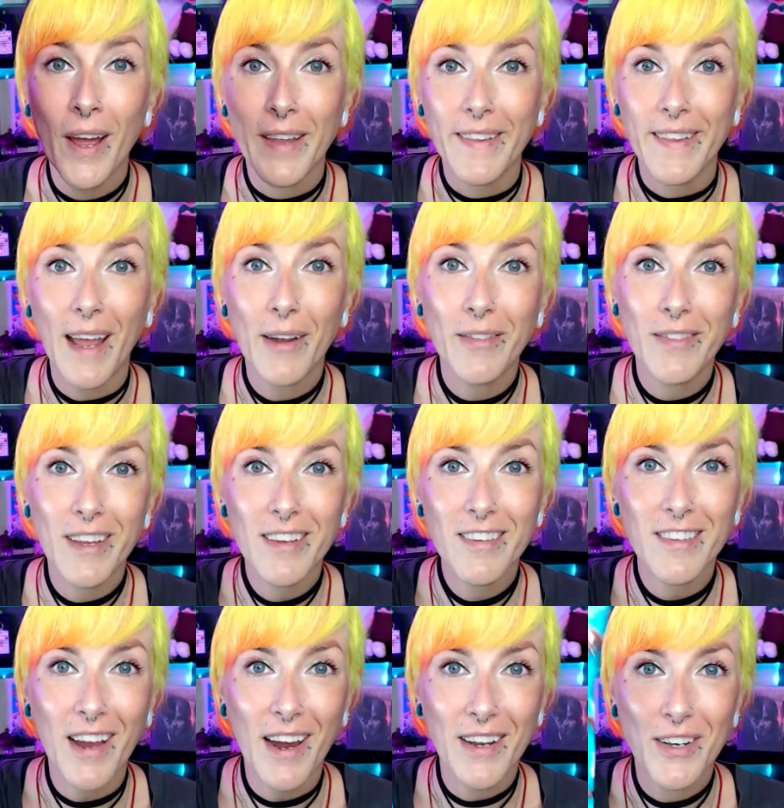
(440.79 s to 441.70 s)
Now this
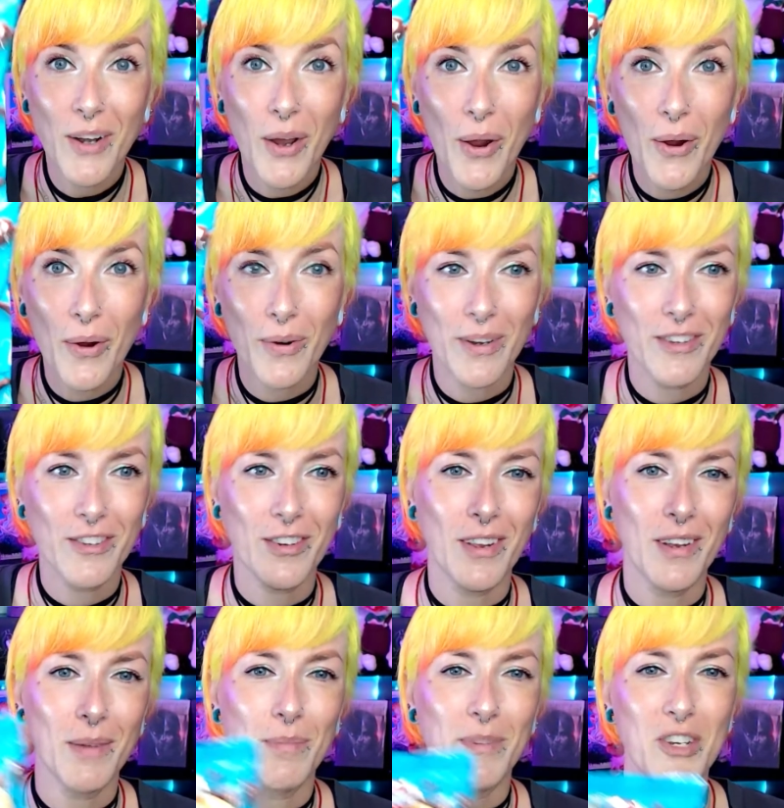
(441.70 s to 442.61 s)
I know is
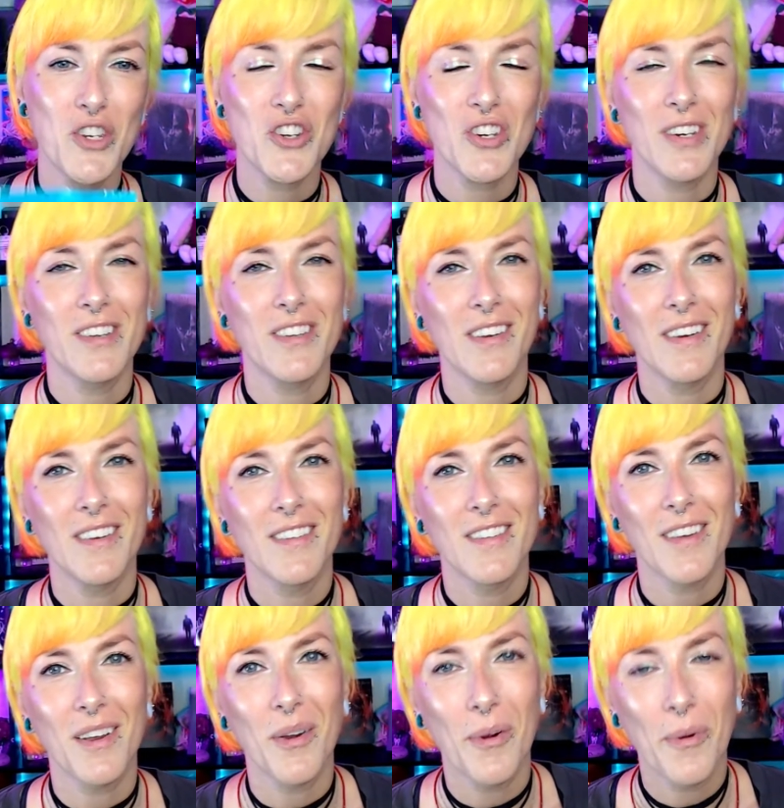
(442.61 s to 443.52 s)
going to be cheesy,
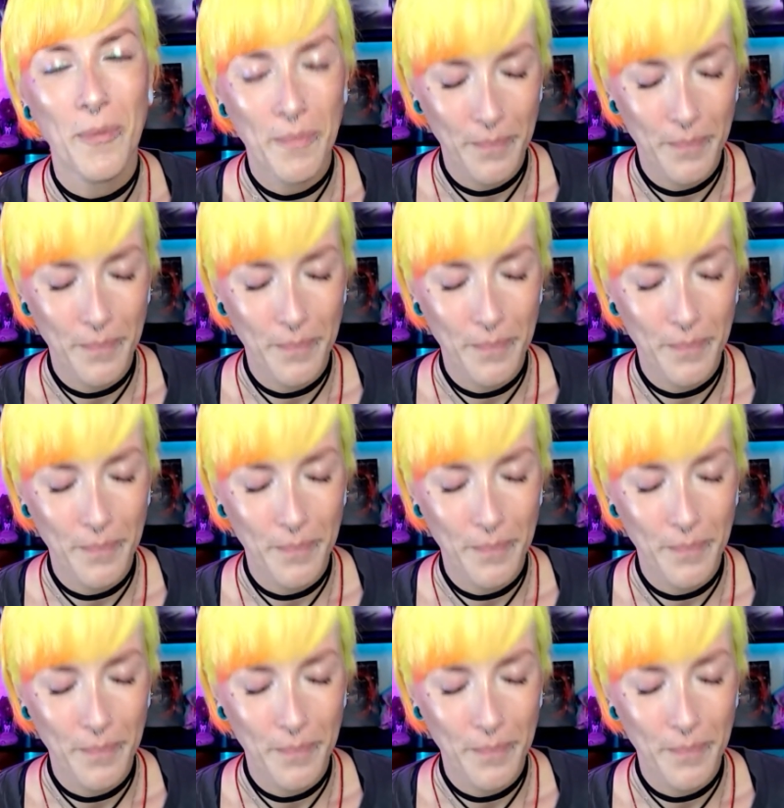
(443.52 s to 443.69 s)
so...